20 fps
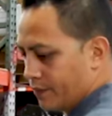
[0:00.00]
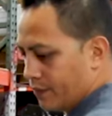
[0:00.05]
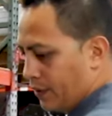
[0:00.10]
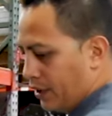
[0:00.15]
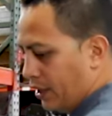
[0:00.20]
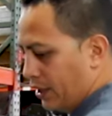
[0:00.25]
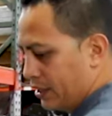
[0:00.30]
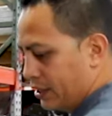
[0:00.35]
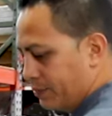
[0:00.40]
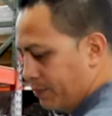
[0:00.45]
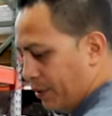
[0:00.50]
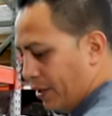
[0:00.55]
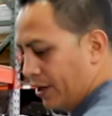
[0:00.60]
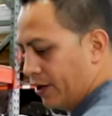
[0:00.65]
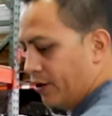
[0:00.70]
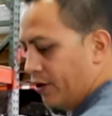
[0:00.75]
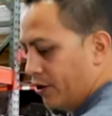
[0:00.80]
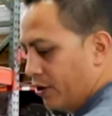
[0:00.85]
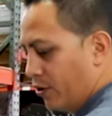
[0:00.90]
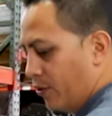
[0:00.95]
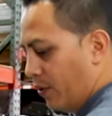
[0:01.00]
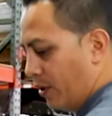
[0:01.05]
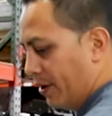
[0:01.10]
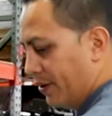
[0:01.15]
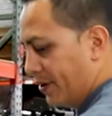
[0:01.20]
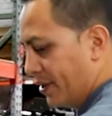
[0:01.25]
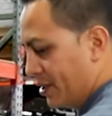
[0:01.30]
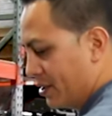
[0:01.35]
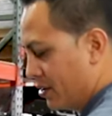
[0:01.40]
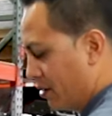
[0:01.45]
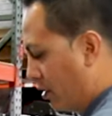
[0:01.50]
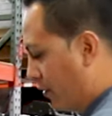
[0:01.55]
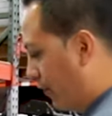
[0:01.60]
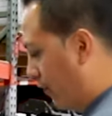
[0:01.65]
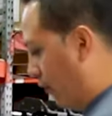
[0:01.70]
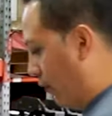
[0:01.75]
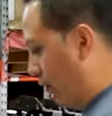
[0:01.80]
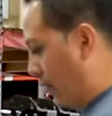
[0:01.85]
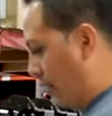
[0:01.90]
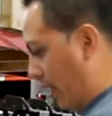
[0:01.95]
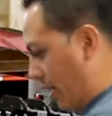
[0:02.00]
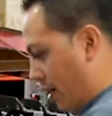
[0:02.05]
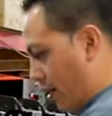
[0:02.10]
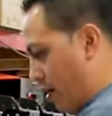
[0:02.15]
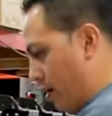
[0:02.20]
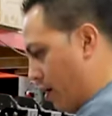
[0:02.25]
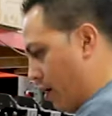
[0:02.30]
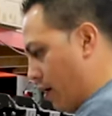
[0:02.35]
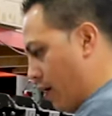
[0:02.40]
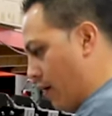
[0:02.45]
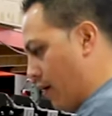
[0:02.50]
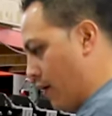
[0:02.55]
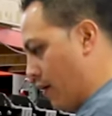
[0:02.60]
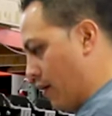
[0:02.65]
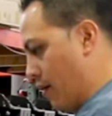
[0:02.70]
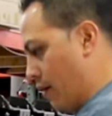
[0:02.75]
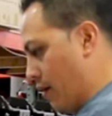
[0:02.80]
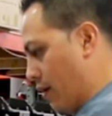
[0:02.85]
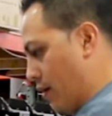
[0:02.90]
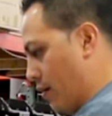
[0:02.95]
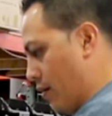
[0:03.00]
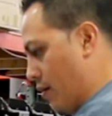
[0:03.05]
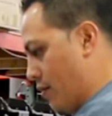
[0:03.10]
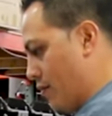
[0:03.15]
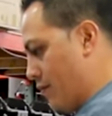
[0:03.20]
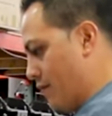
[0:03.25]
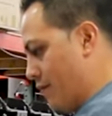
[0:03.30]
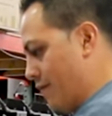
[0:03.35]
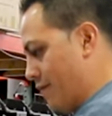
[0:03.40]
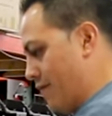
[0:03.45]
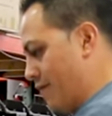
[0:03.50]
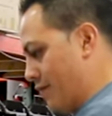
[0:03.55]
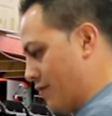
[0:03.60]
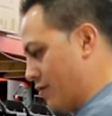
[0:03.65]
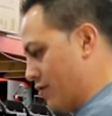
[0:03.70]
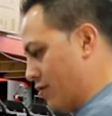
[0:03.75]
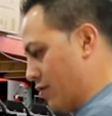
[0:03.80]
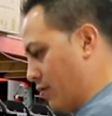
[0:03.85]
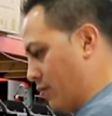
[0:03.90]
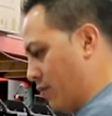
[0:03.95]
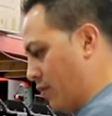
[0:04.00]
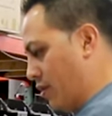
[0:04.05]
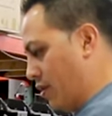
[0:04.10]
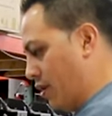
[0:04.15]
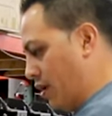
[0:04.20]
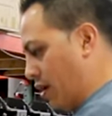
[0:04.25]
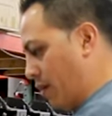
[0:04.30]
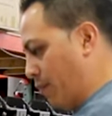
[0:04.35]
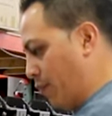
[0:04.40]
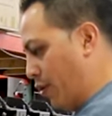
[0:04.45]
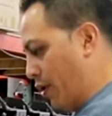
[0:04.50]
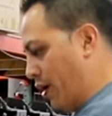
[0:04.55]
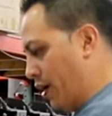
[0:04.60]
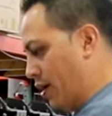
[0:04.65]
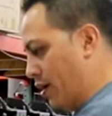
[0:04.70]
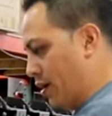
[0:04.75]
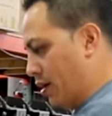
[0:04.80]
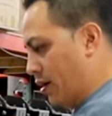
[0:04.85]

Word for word: I'll explain to you what these are for later. So we're gonna break